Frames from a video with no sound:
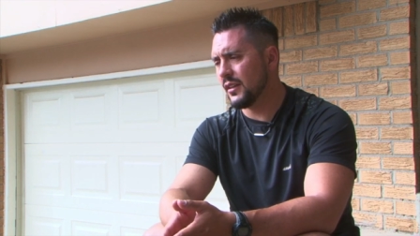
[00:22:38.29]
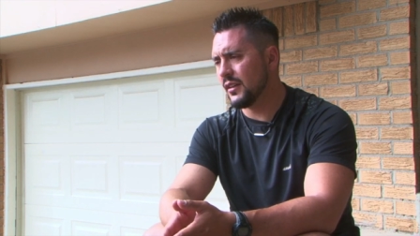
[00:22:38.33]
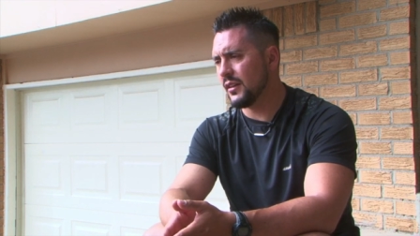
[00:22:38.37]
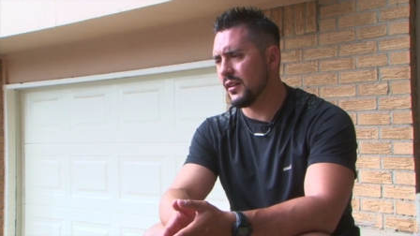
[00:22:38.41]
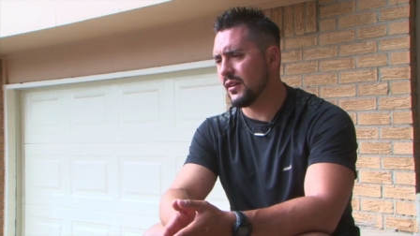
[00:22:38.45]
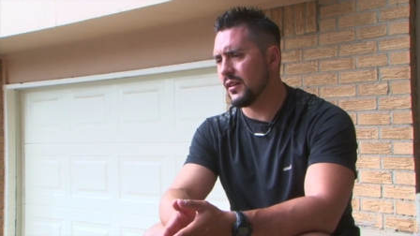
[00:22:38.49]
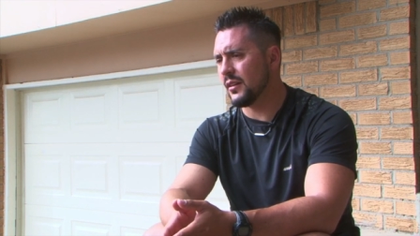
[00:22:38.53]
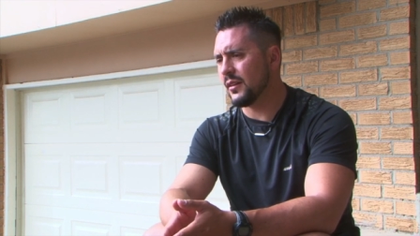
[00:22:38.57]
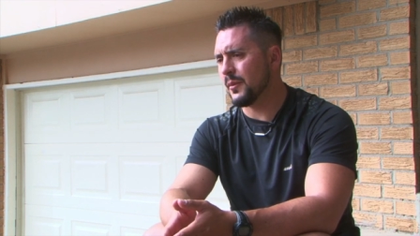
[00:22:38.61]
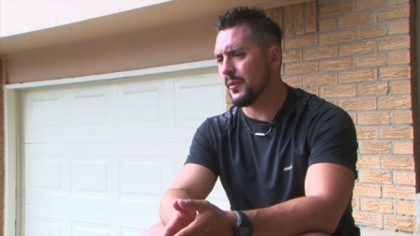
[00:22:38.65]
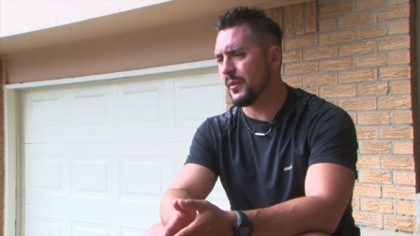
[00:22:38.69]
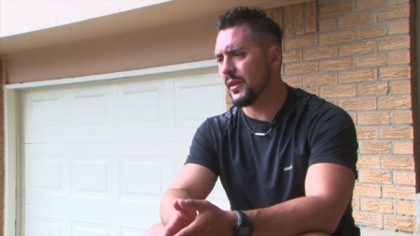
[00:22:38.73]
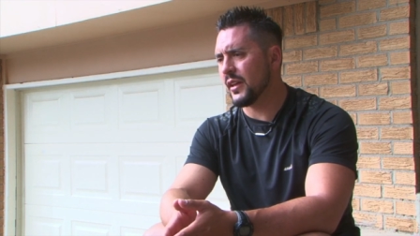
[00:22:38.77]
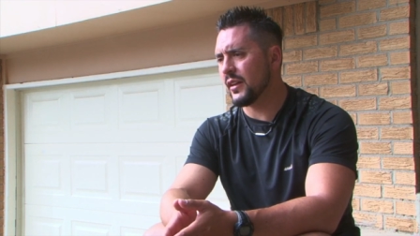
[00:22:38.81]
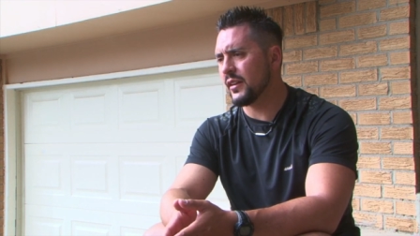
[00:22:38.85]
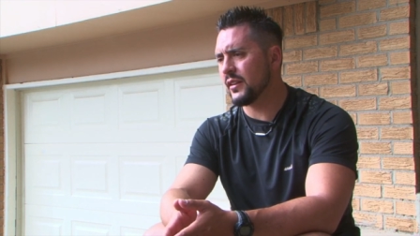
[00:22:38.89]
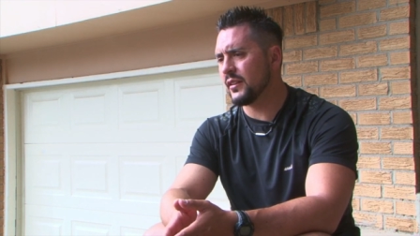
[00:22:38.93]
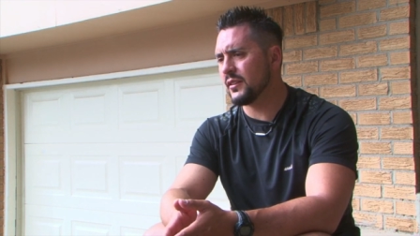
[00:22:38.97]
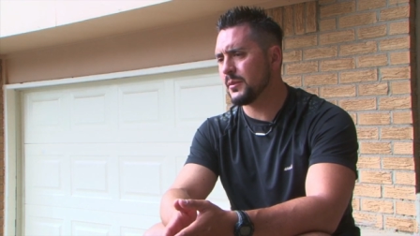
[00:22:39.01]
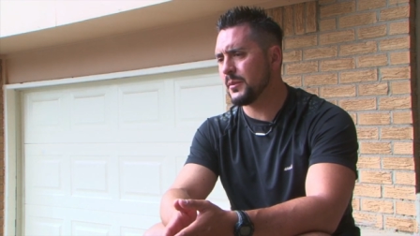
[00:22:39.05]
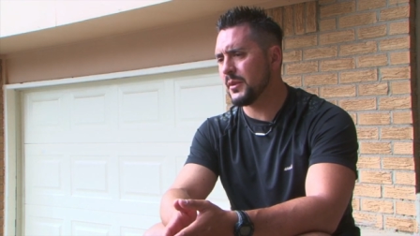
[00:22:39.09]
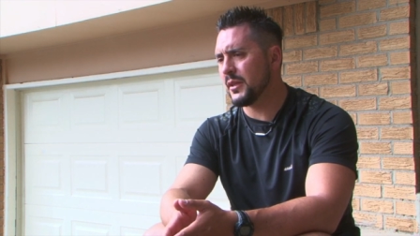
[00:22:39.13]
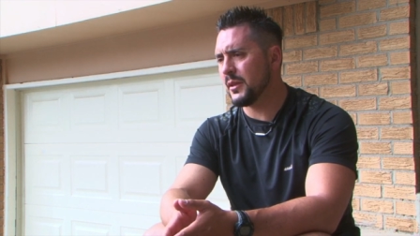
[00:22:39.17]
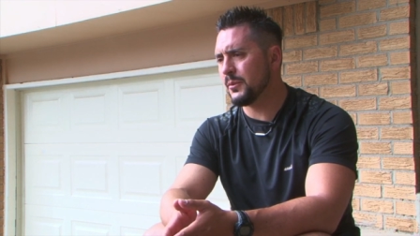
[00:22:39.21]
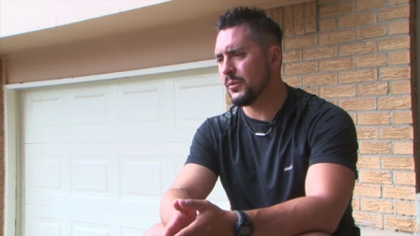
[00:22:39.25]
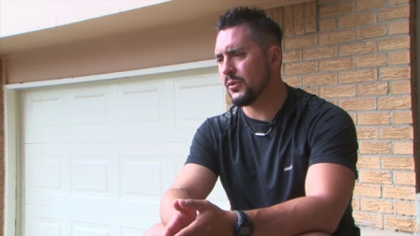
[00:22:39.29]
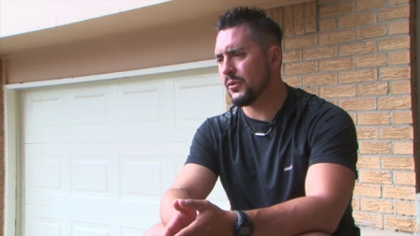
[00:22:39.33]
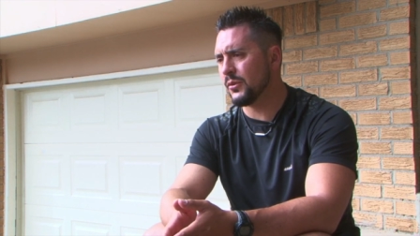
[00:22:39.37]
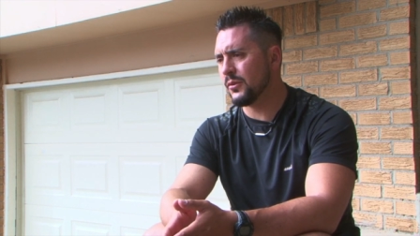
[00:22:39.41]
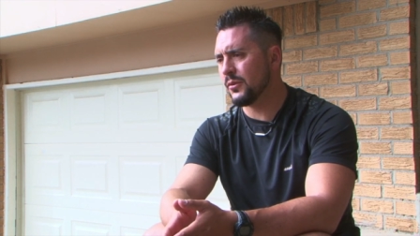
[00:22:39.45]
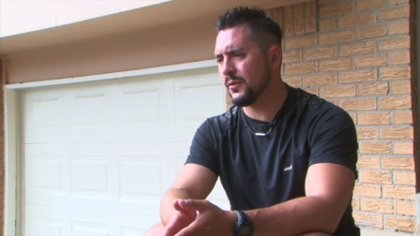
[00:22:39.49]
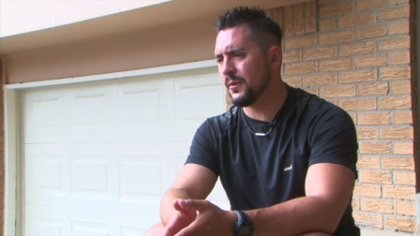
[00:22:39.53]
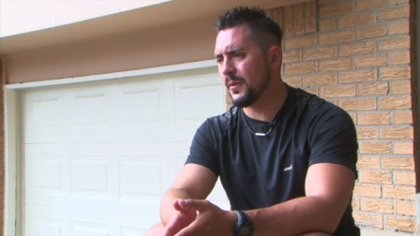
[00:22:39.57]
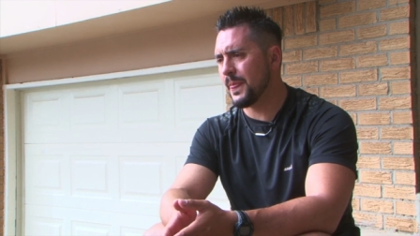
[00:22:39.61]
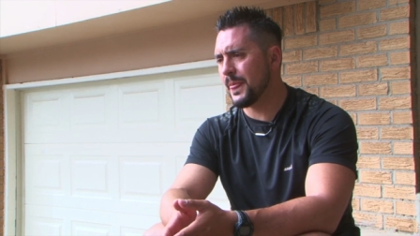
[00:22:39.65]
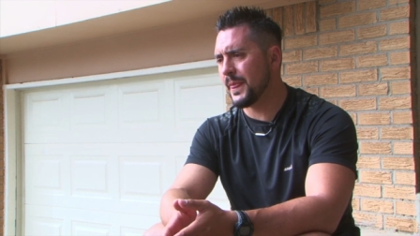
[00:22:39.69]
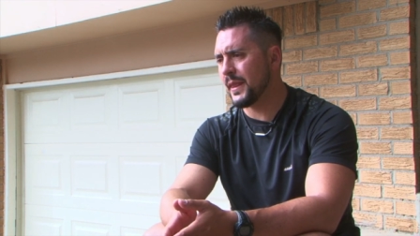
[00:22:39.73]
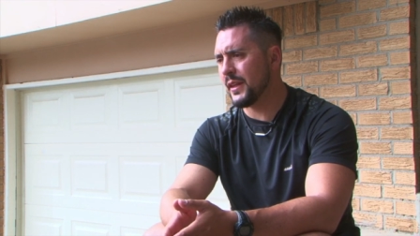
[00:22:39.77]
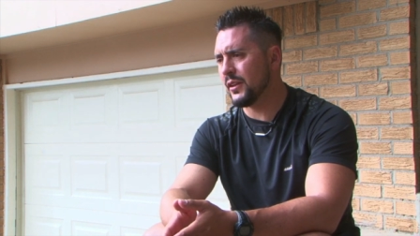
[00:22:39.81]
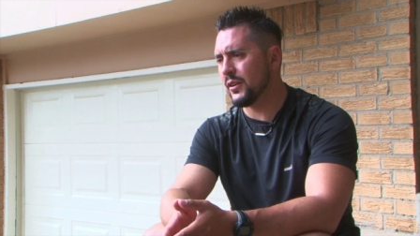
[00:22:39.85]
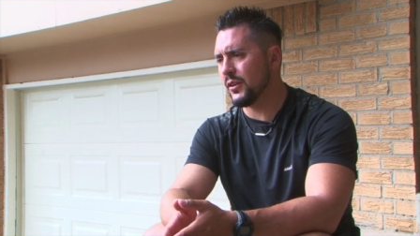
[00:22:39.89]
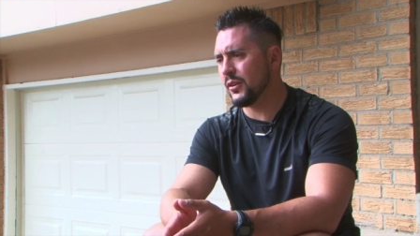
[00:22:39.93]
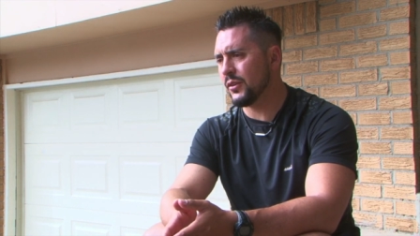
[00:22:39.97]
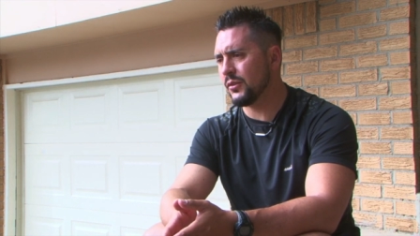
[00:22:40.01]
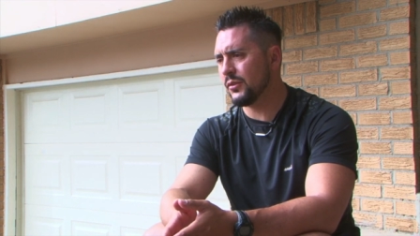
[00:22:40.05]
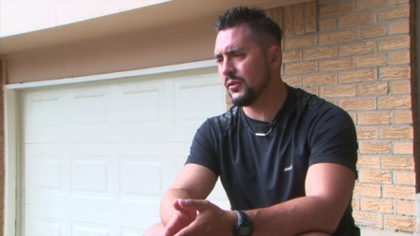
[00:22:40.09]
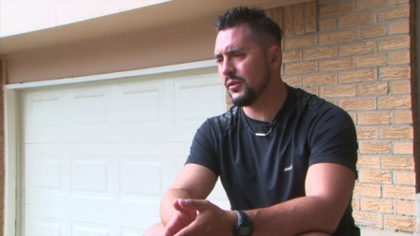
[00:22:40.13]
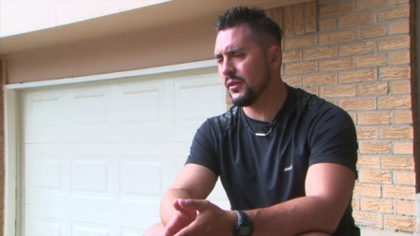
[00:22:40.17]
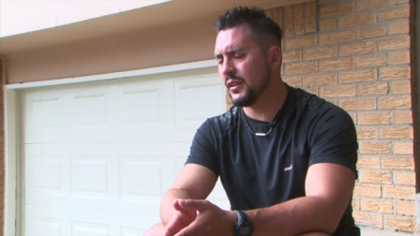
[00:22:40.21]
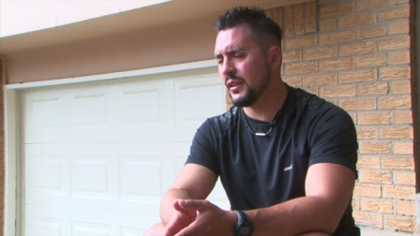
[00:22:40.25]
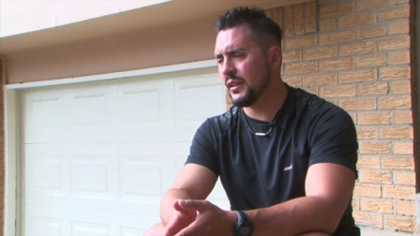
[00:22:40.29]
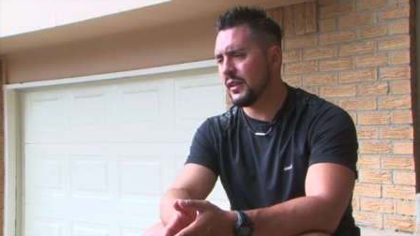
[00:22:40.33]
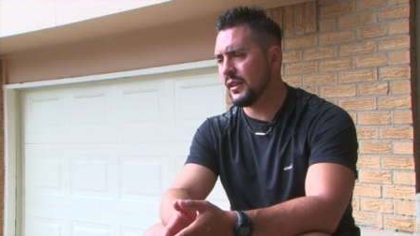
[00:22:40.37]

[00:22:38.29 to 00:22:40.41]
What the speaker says: A lot of these people, you know,